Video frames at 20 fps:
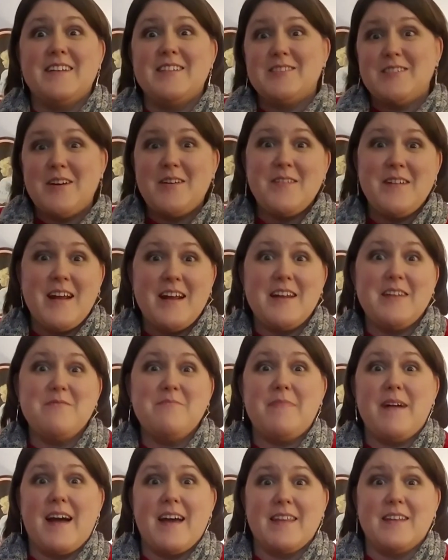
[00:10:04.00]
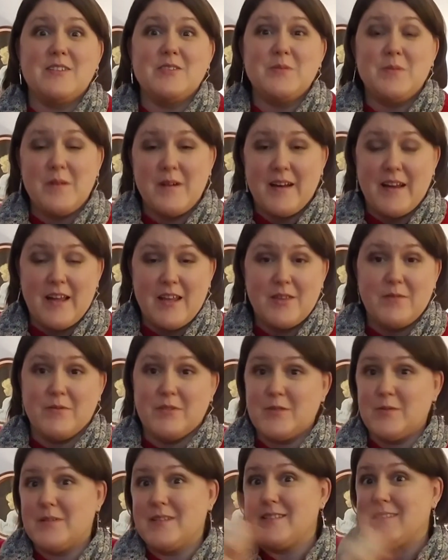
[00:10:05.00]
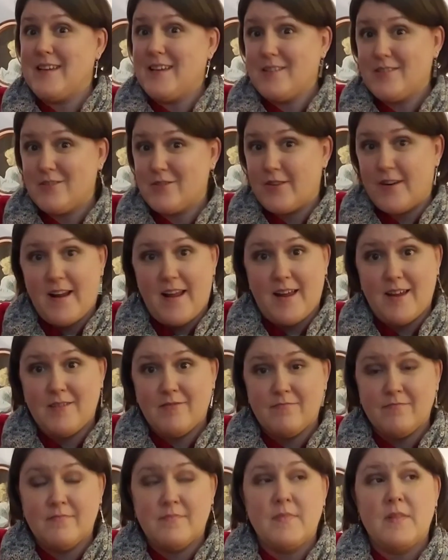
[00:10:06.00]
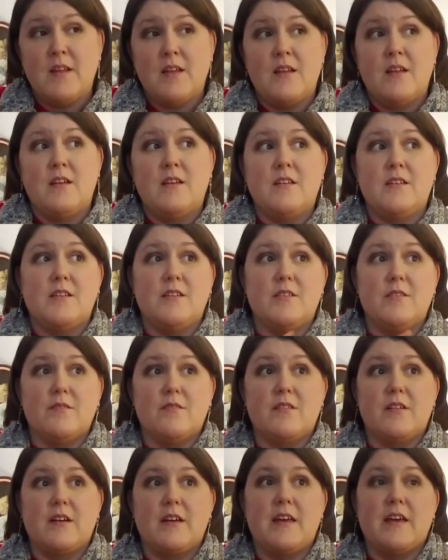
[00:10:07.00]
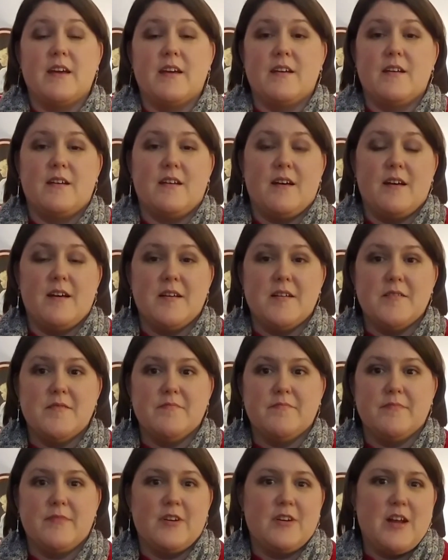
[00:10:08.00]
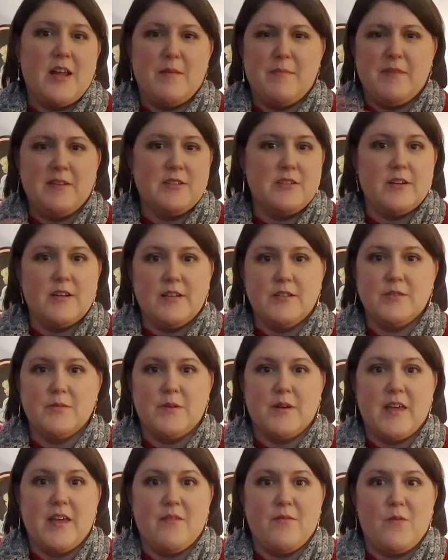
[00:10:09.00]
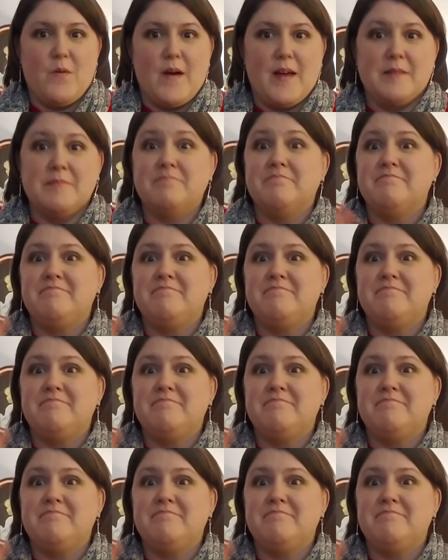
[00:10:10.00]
donated by the 20th, which was yesterday, you could get your name entered into a giveaway.